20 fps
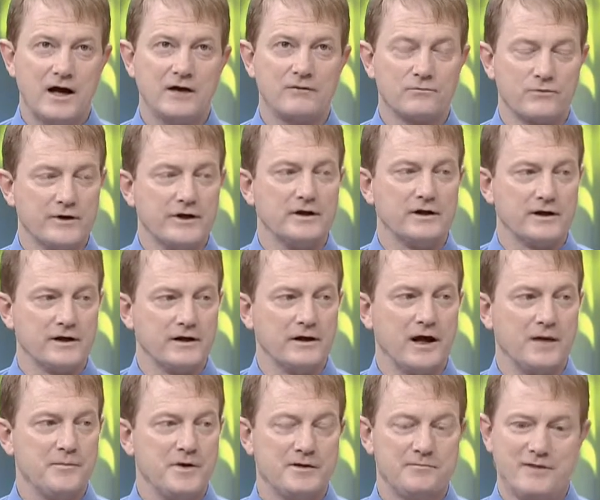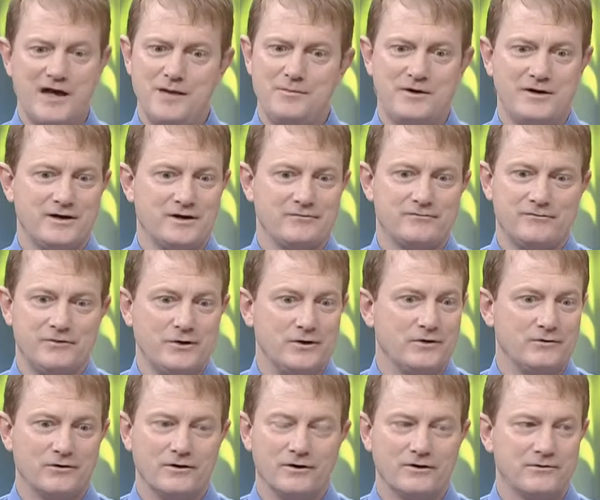Not really. not really. I mean, maybe at a
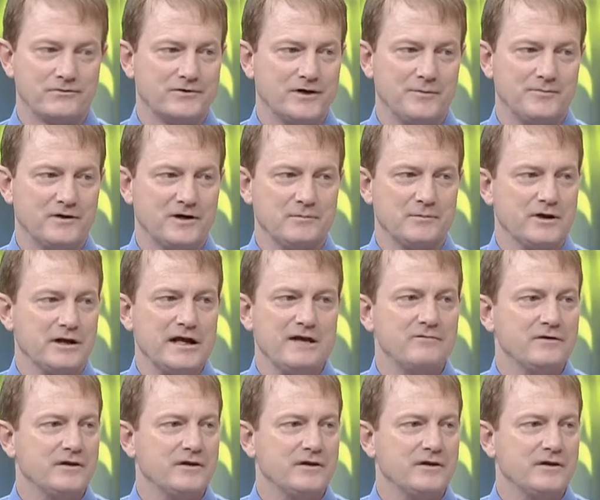funeral or something, but right.